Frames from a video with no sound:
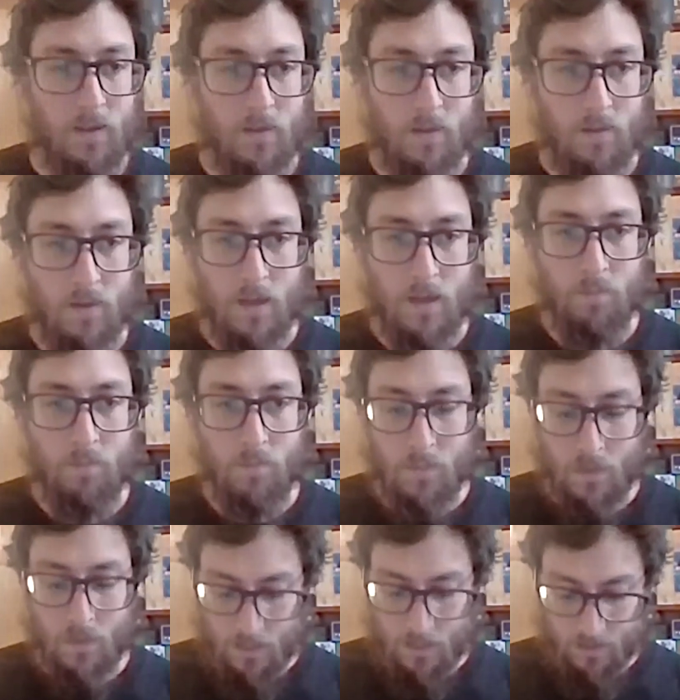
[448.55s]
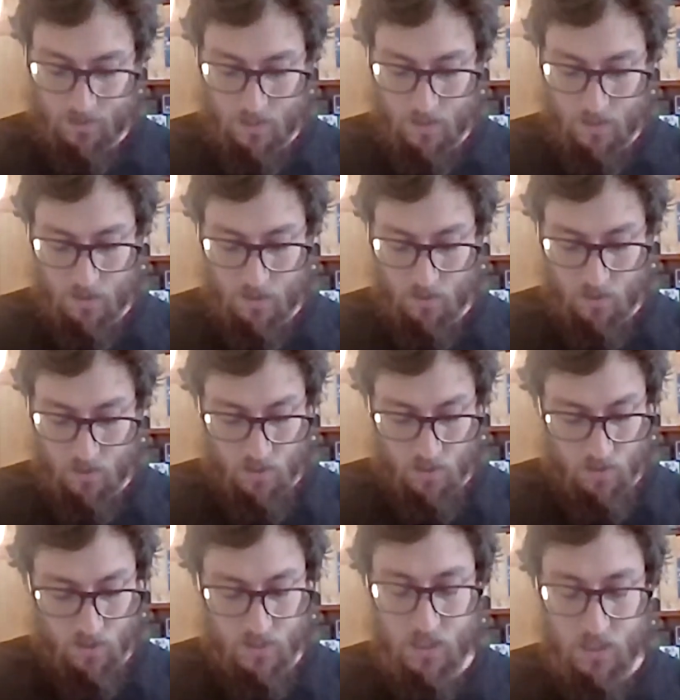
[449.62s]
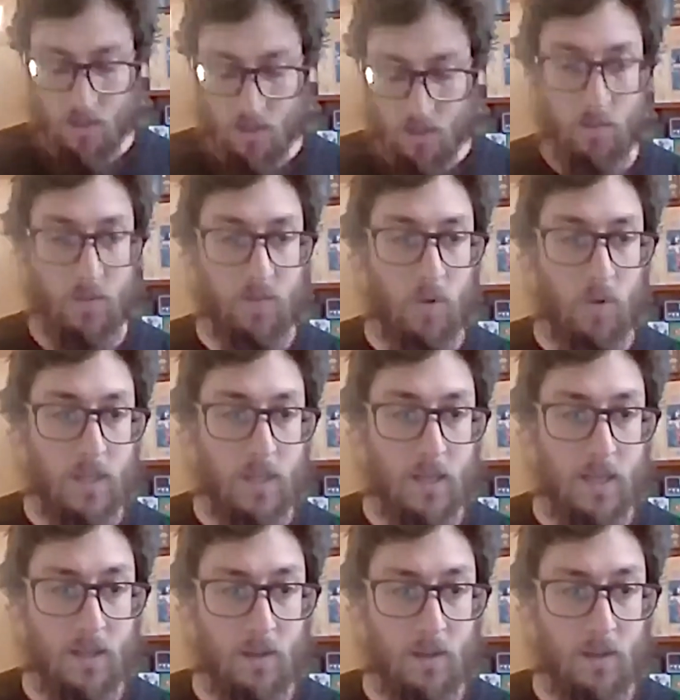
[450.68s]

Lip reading: in his nursing home before he died.